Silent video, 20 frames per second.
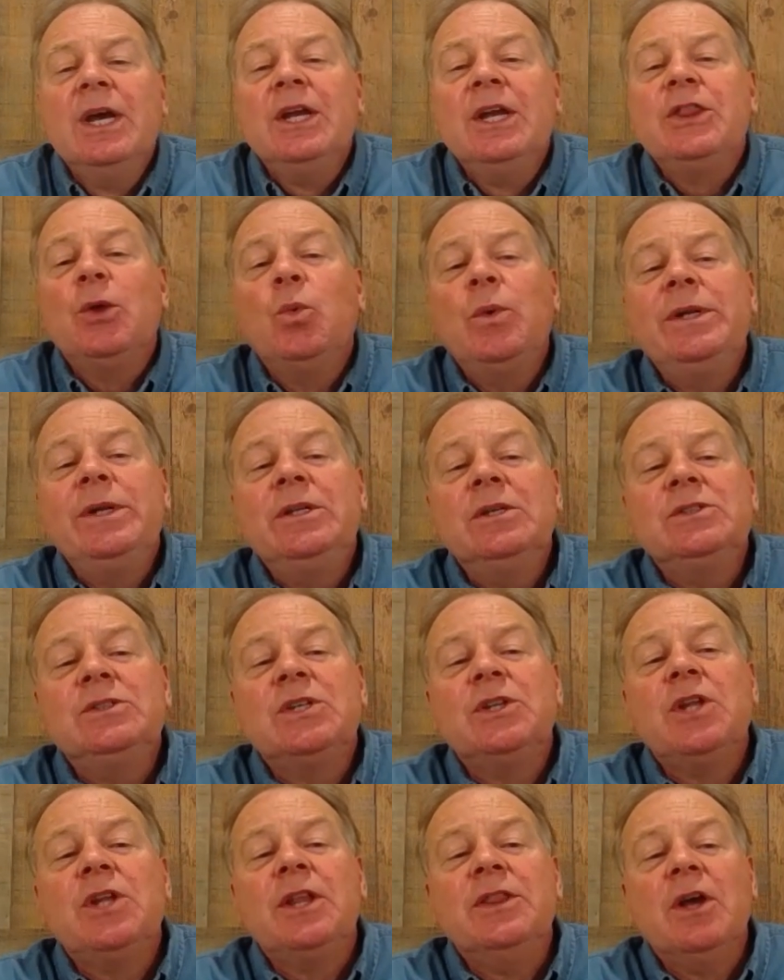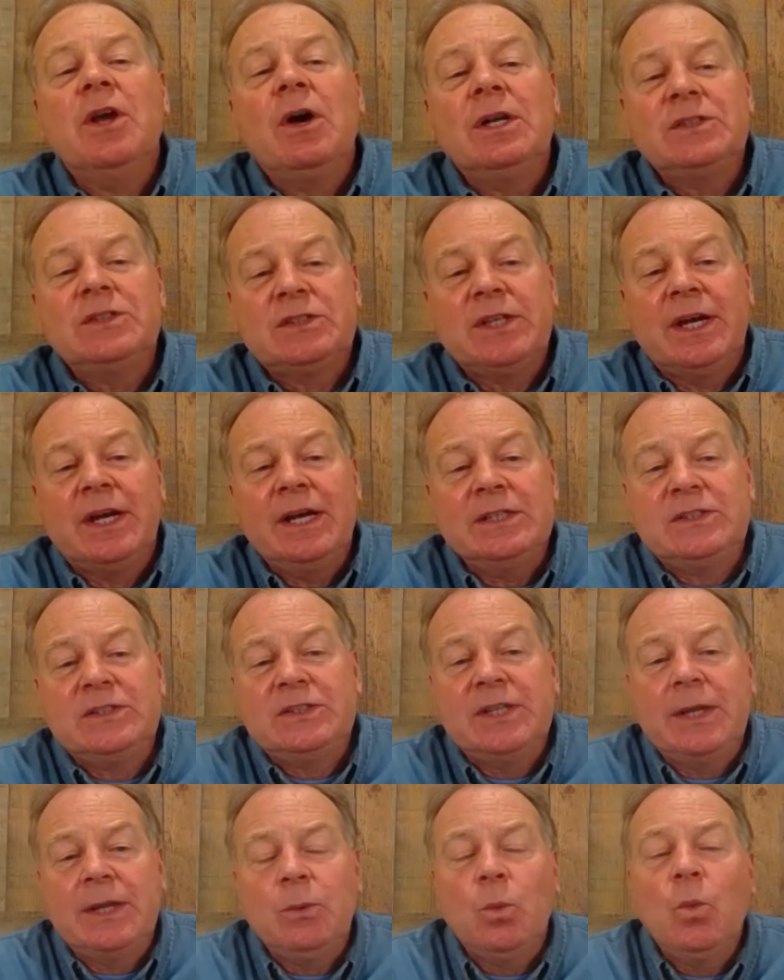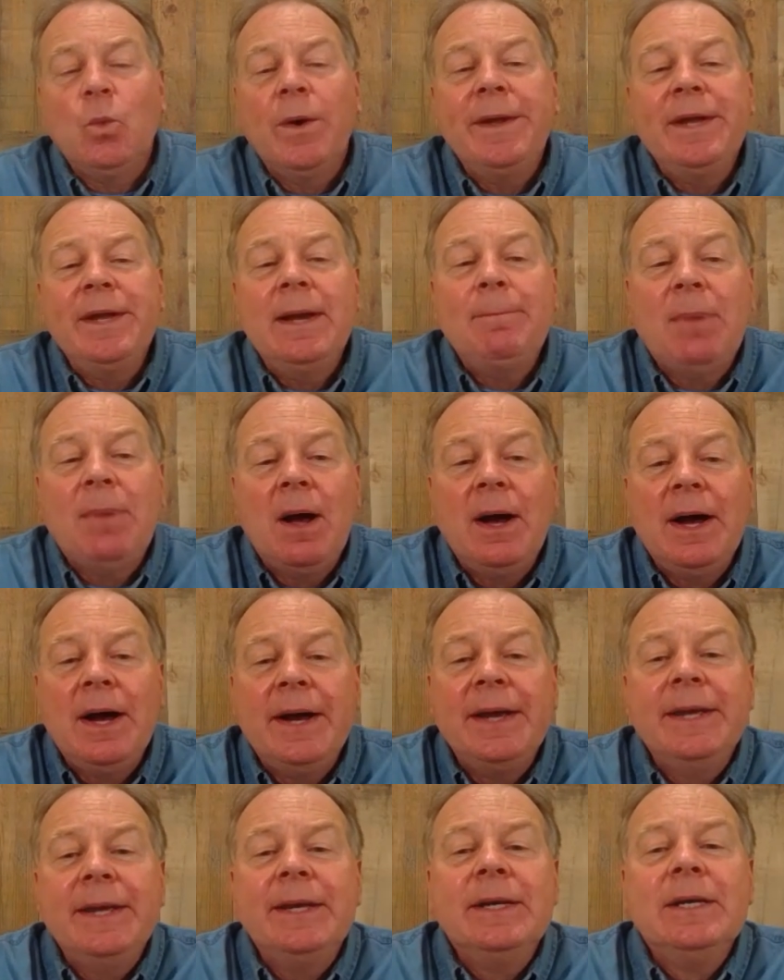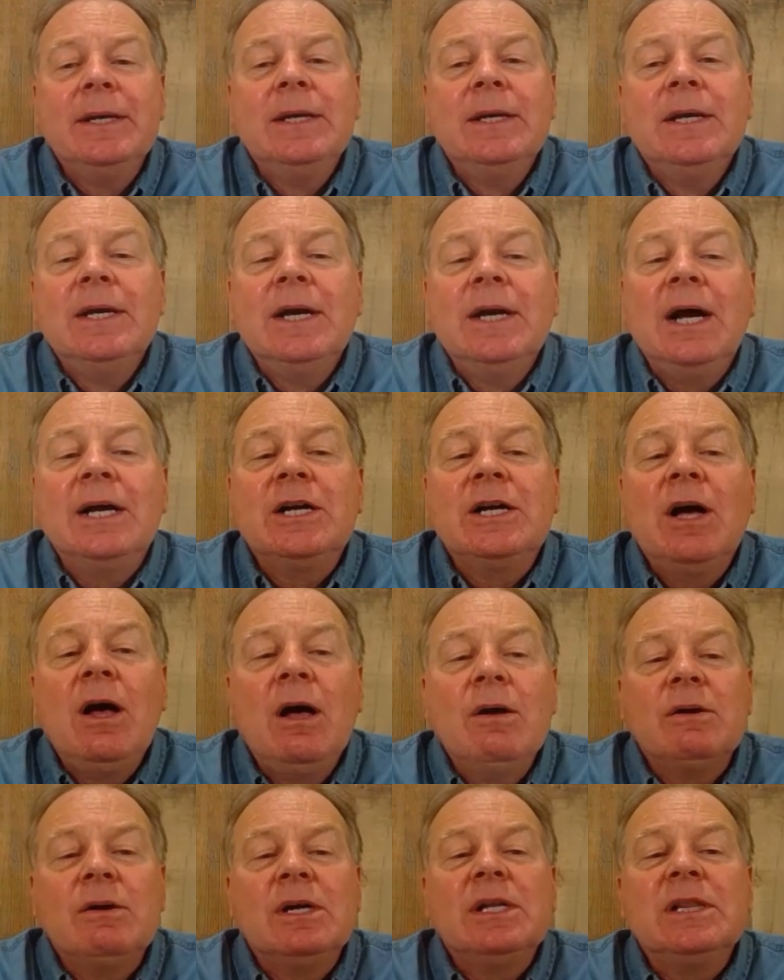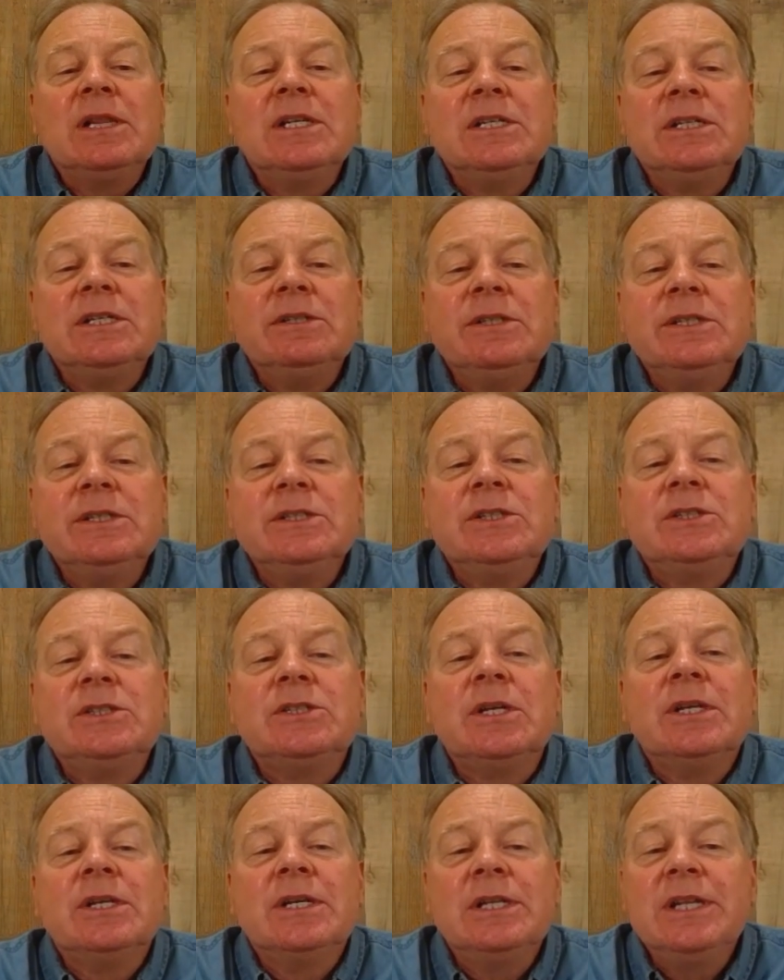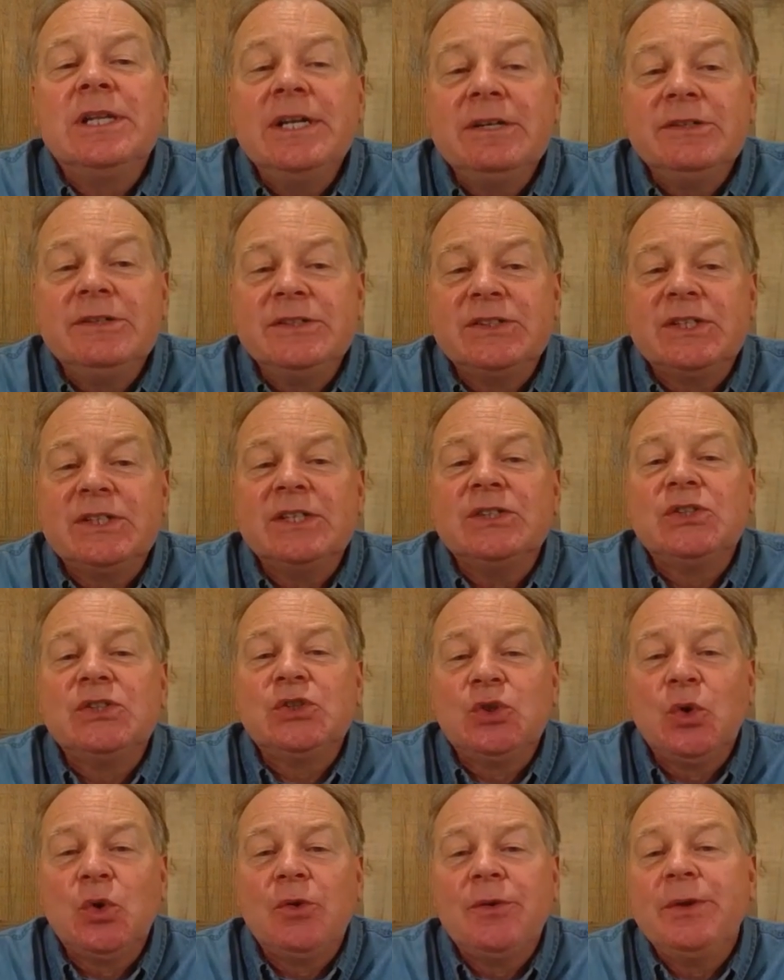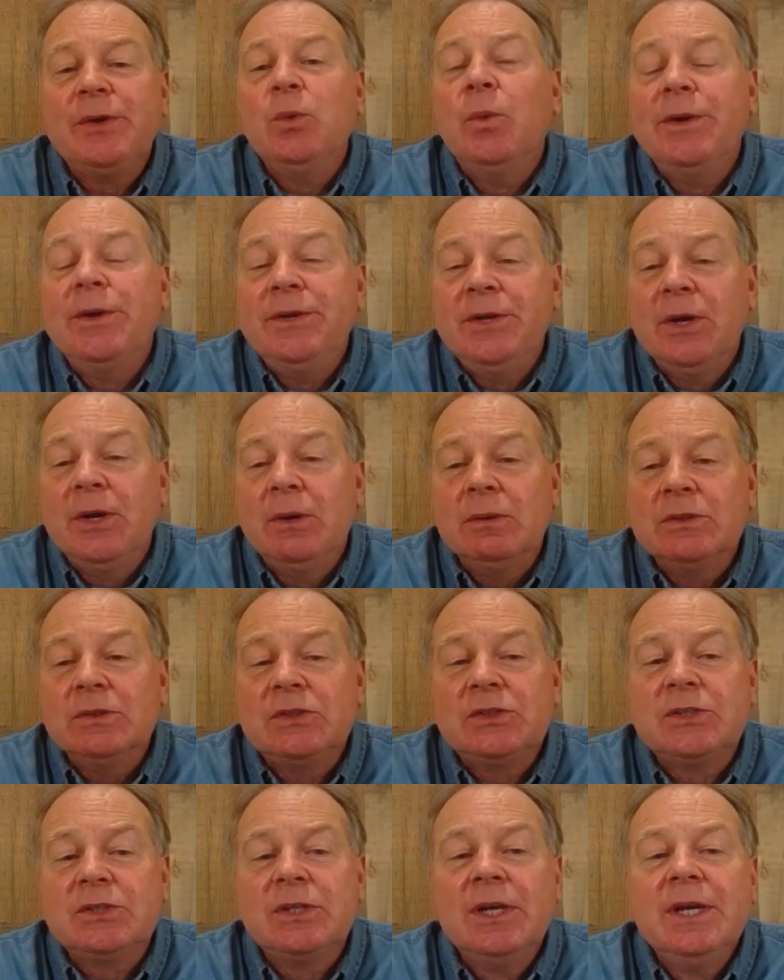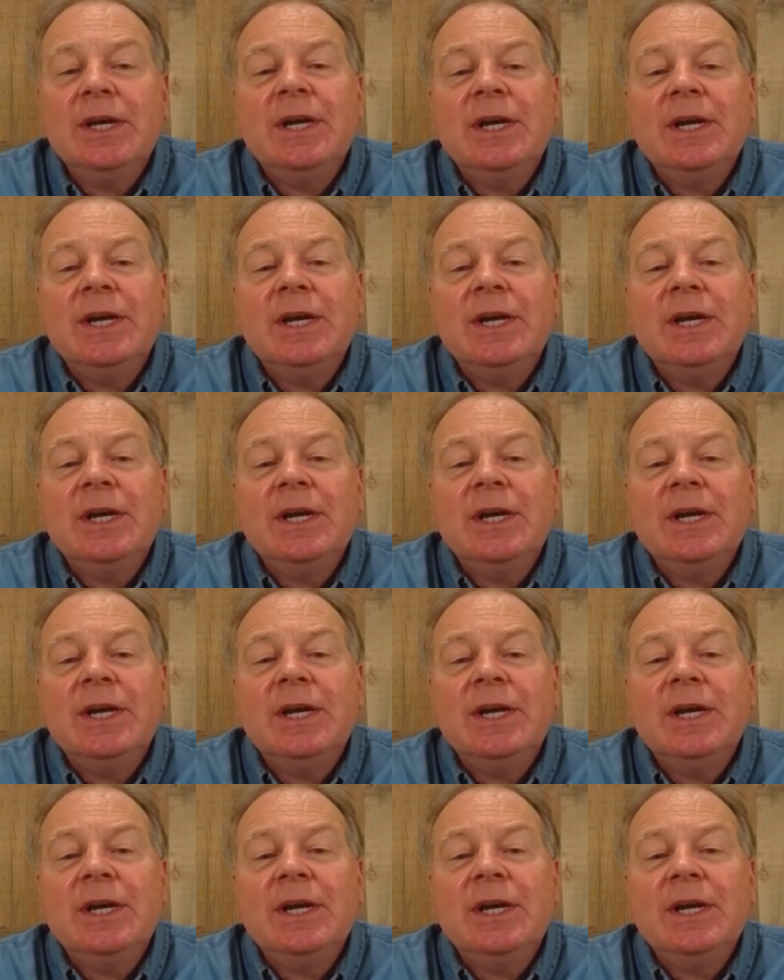The windows on the north side set way up high are called clearance story windows.